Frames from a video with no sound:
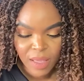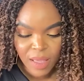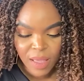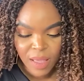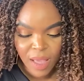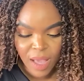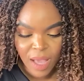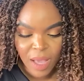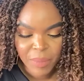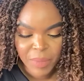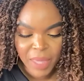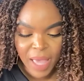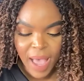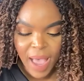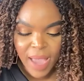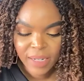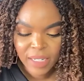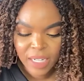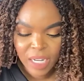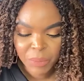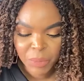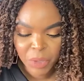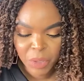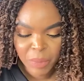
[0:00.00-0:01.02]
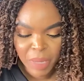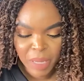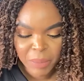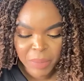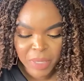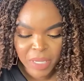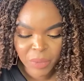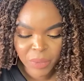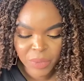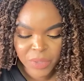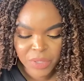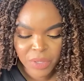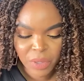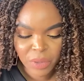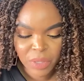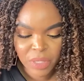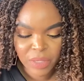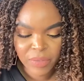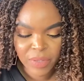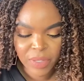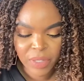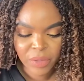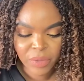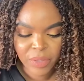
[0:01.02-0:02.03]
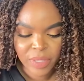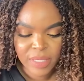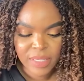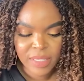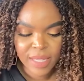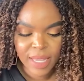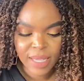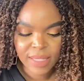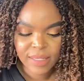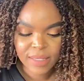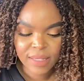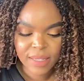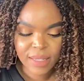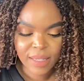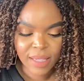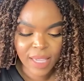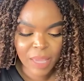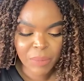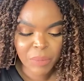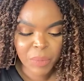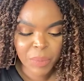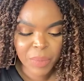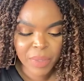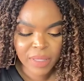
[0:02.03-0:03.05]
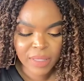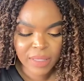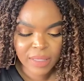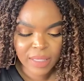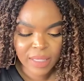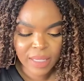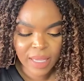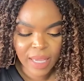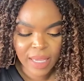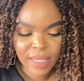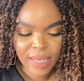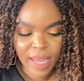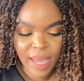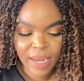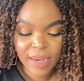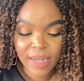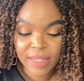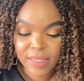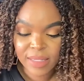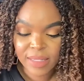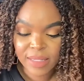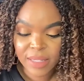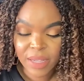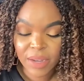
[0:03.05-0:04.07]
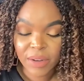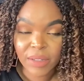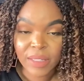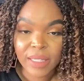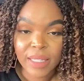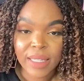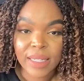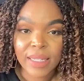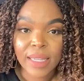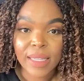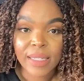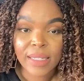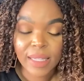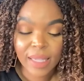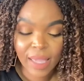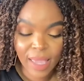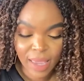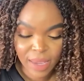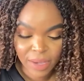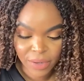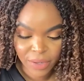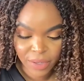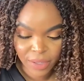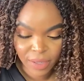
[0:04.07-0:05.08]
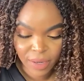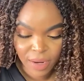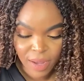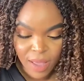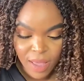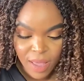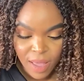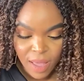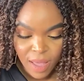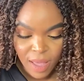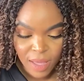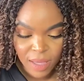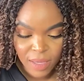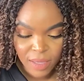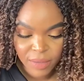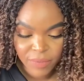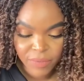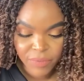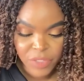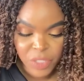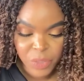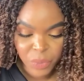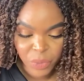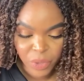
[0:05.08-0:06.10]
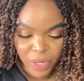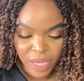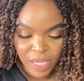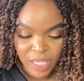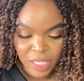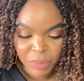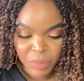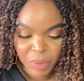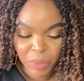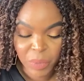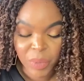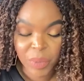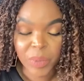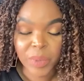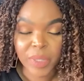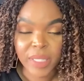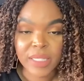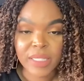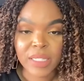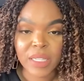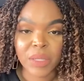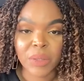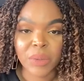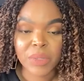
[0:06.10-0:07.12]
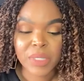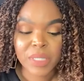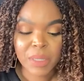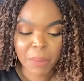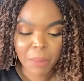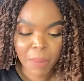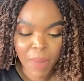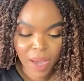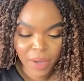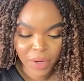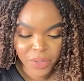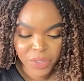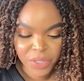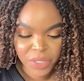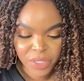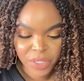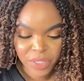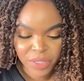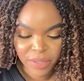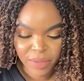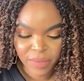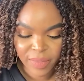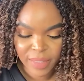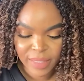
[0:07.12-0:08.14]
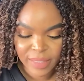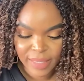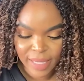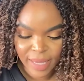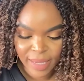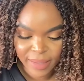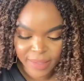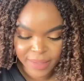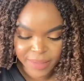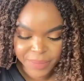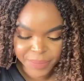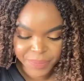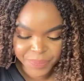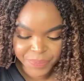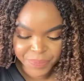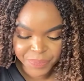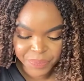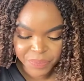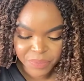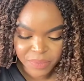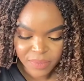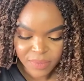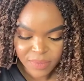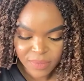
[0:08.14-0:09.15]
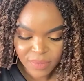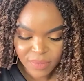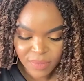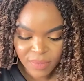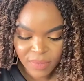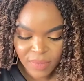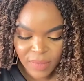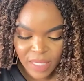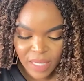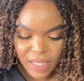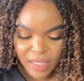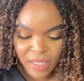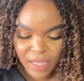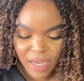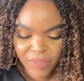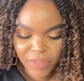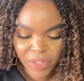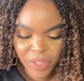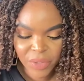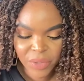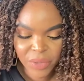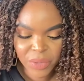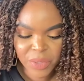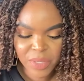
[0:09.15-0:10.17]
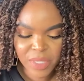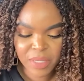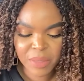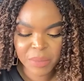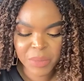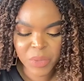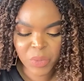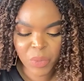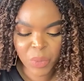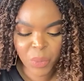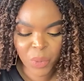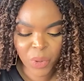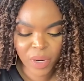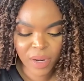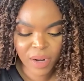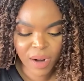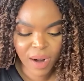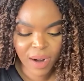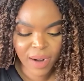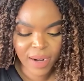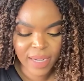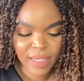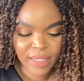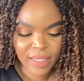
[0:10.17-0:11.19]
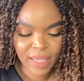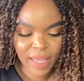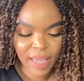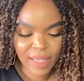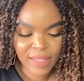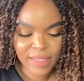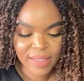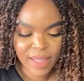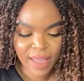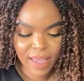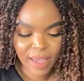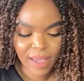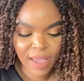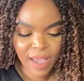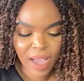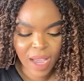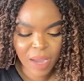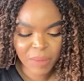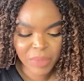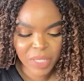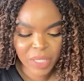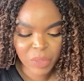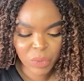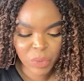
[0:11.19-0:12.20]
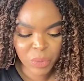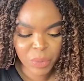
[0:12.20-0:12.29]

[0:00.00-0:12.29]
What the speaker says: The high number may be a result of increased testing capability and not necessarily an indicator of spread, but we will continue to monitor the data. Governor Newsom's report card indicates that California